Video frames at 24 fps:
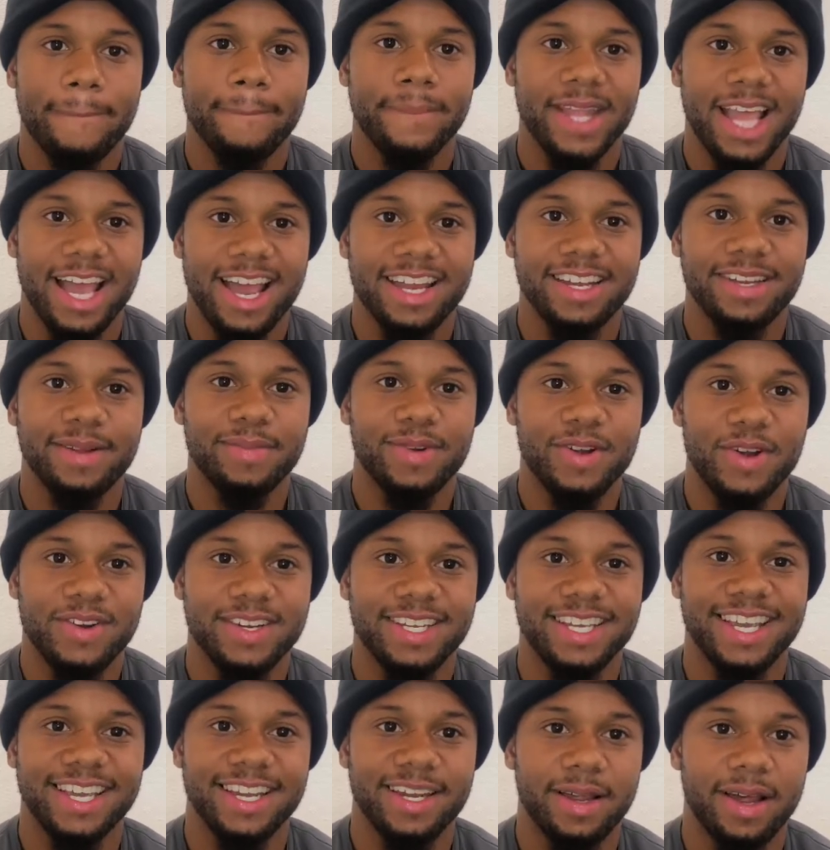I ended up going
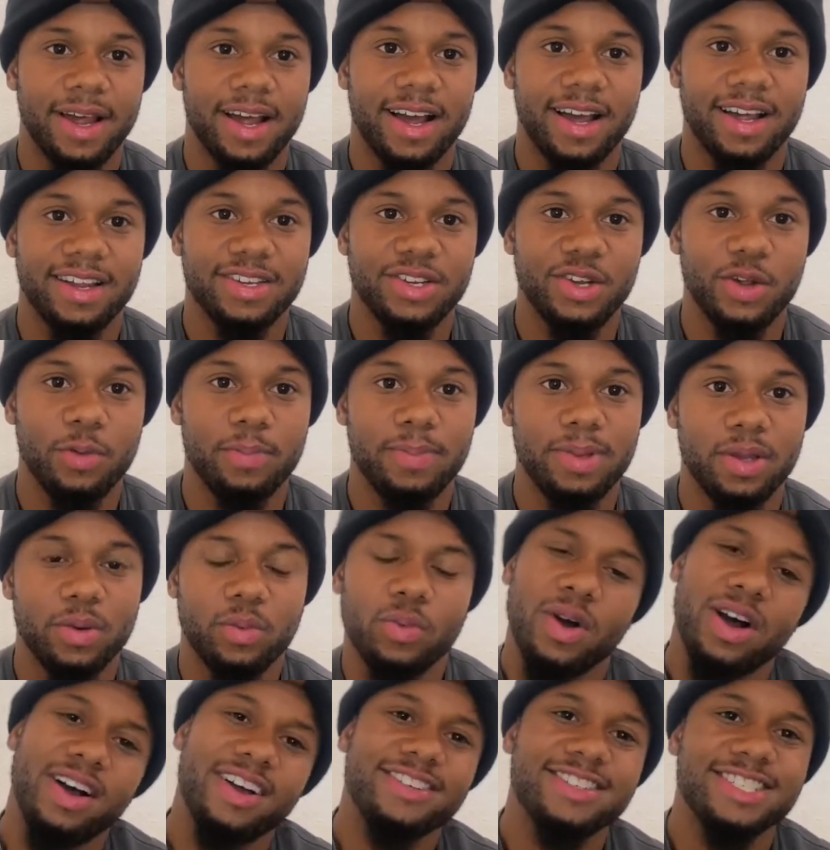to get a new Buick.
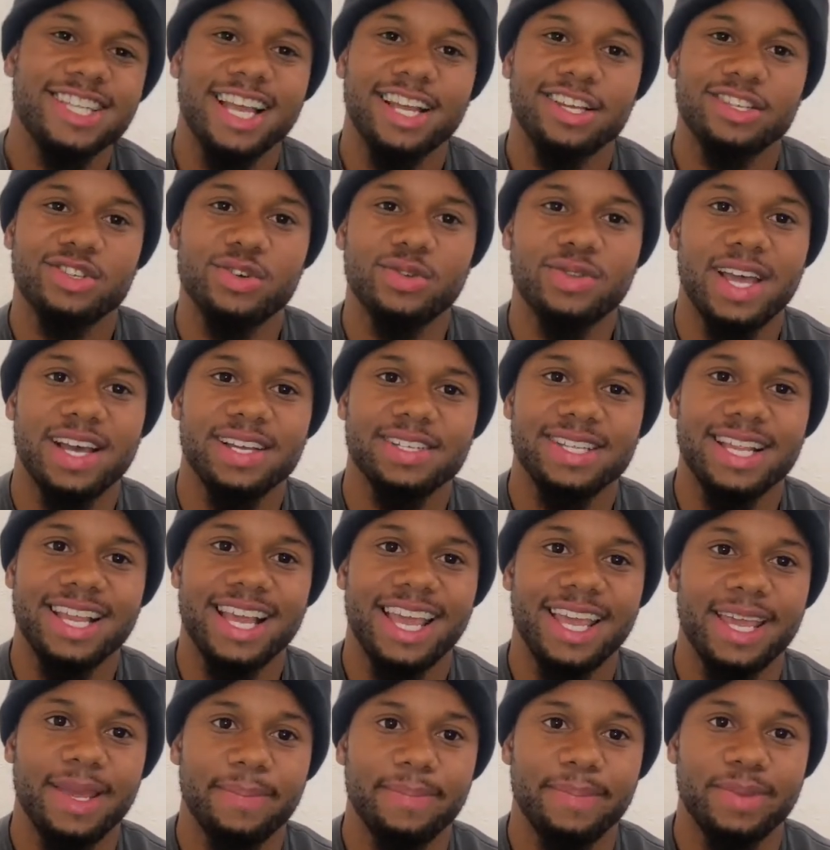Well, it was like a
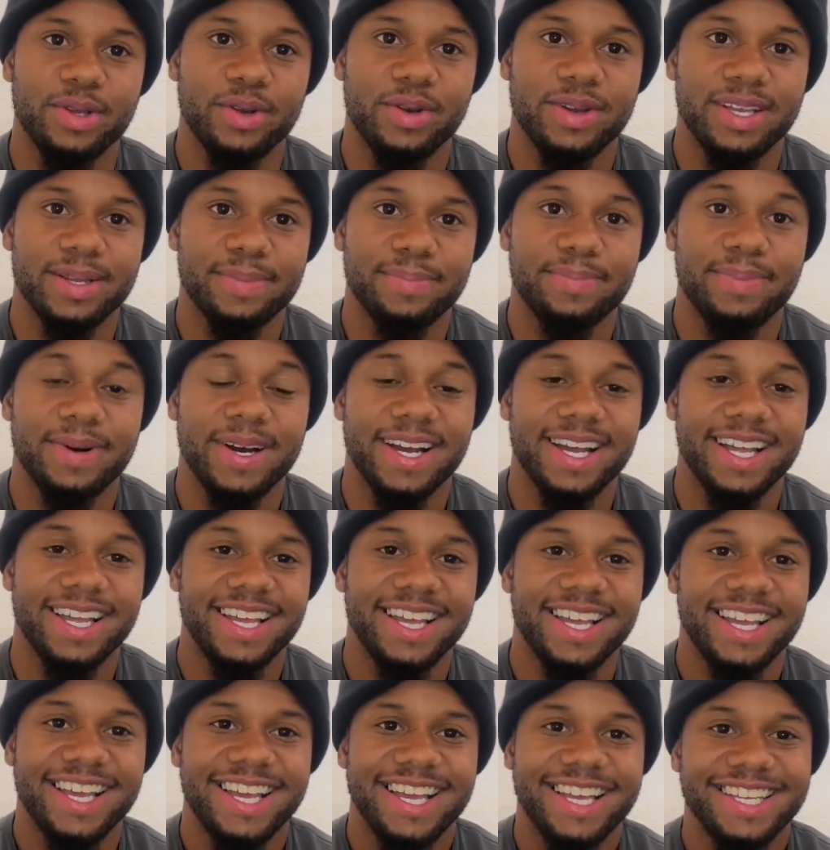2008 Buick,
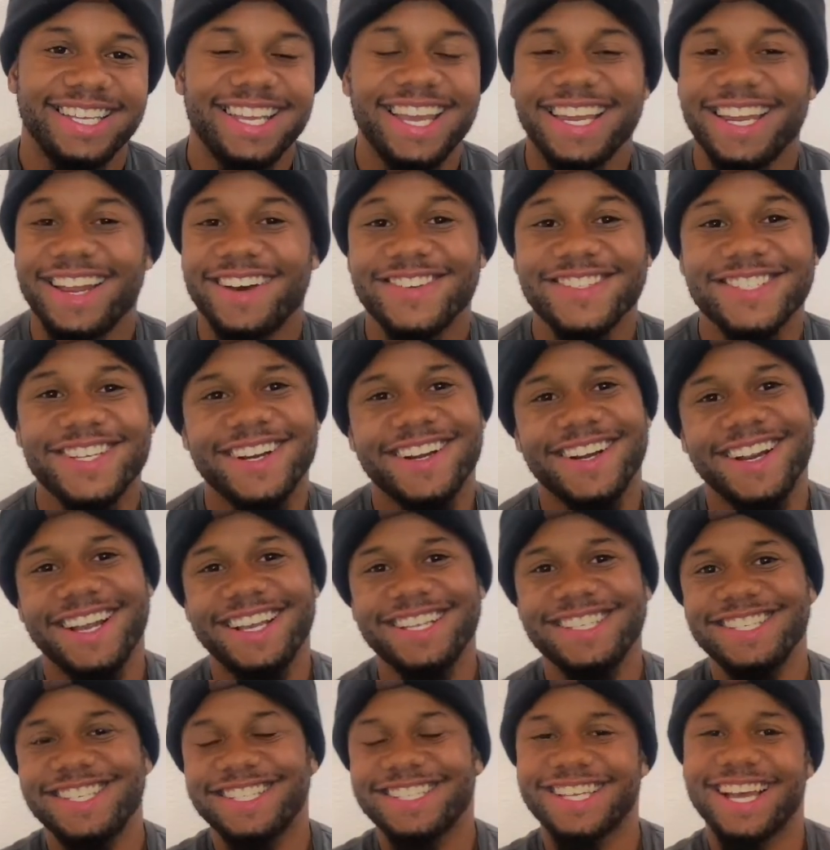but yeah, that was a
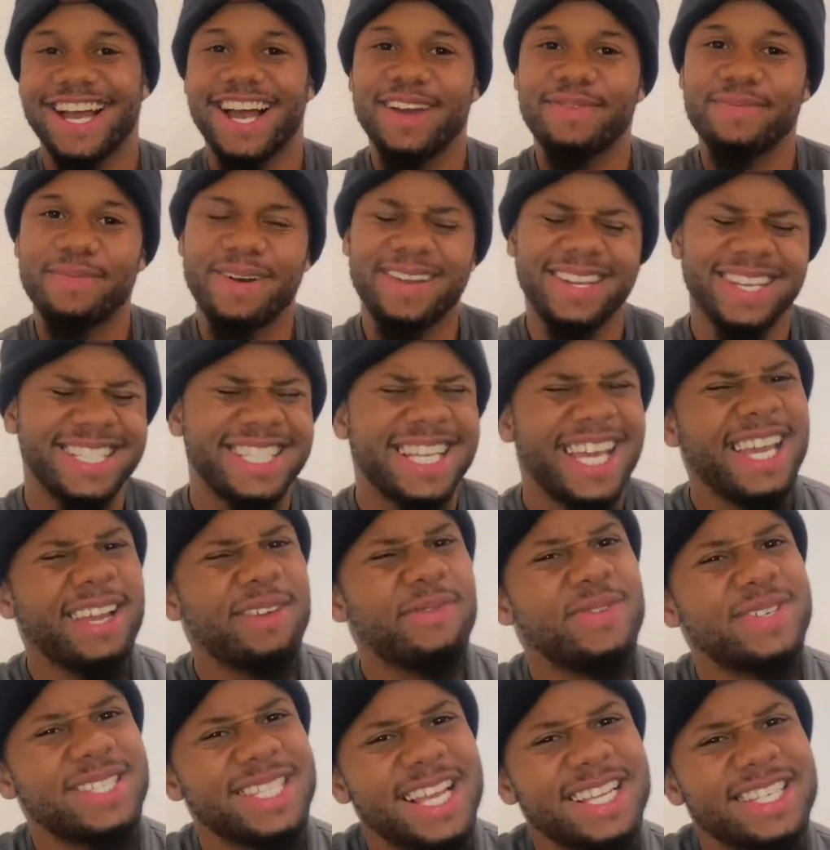crazy time.
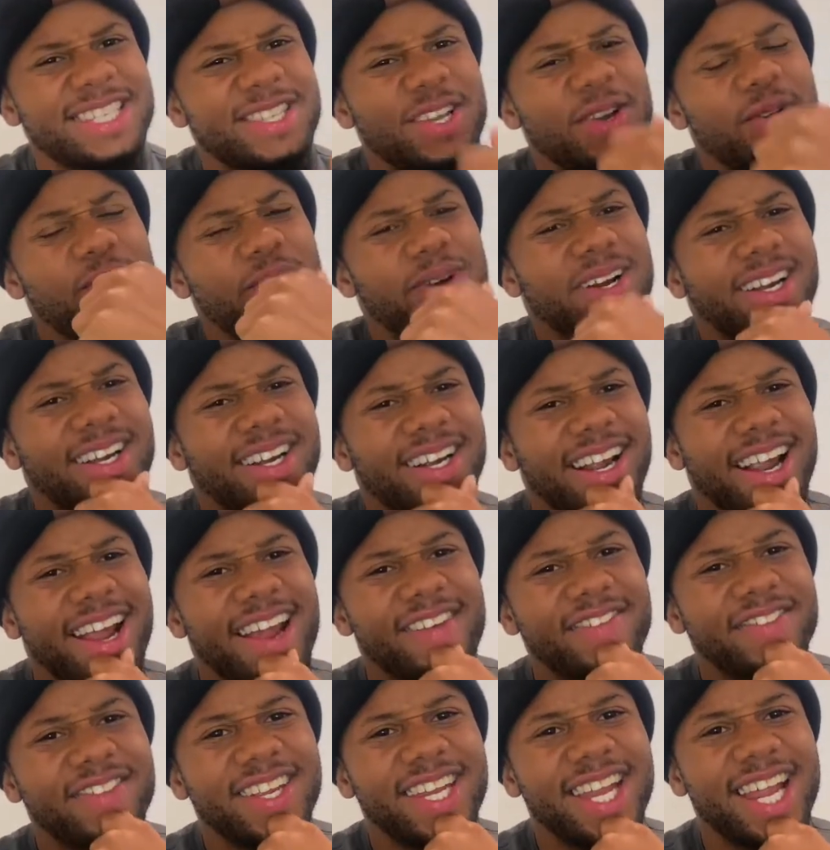Was I still with her
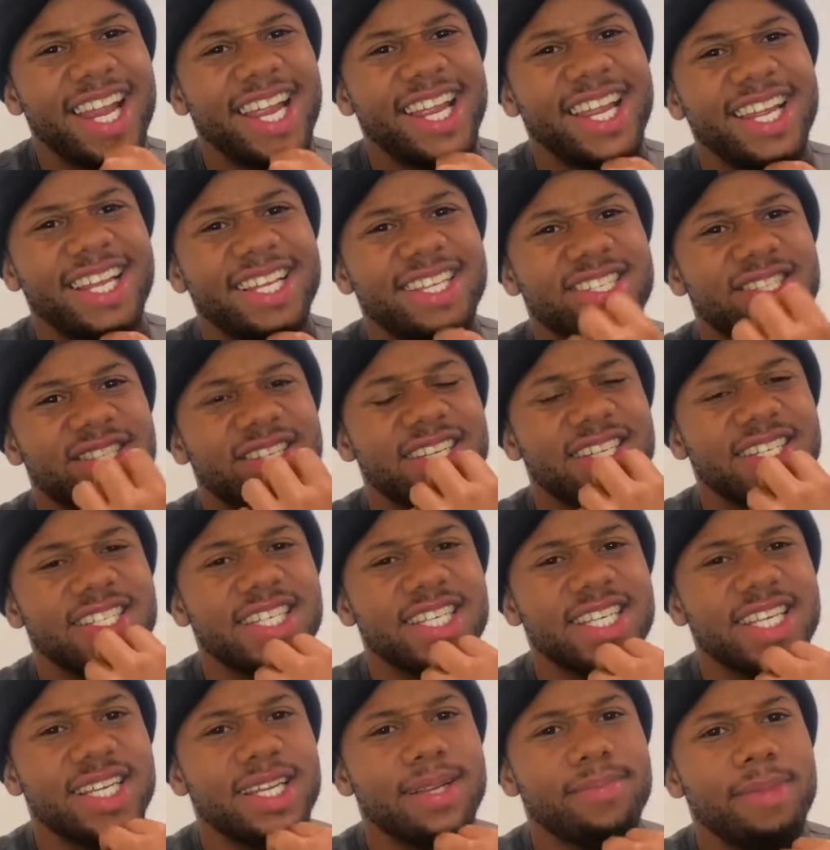after that? Did she
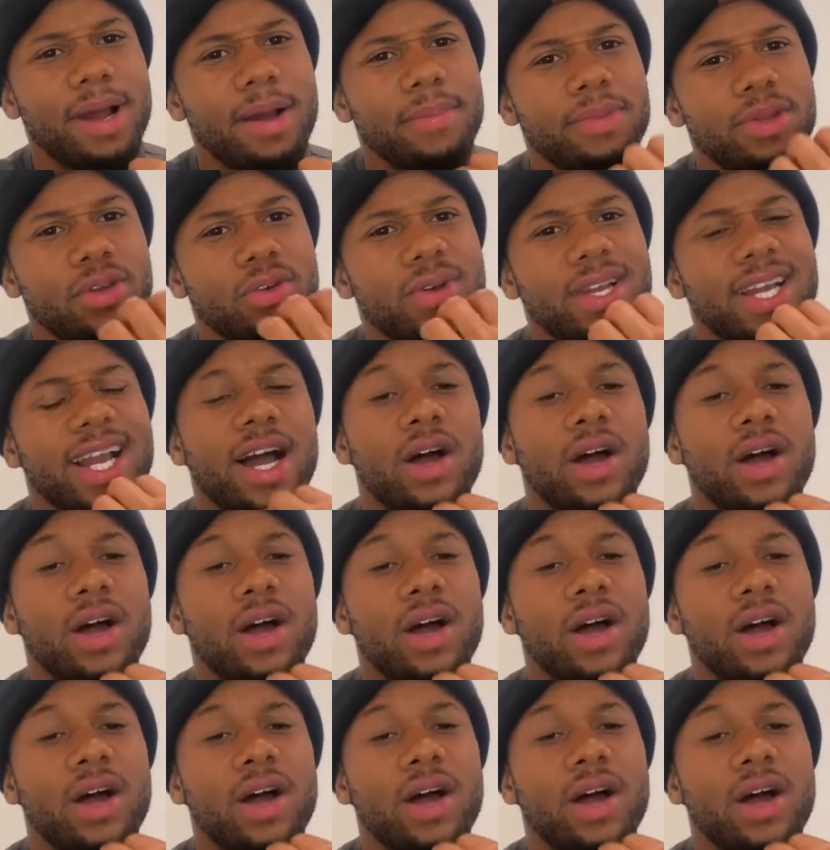get in my Buick?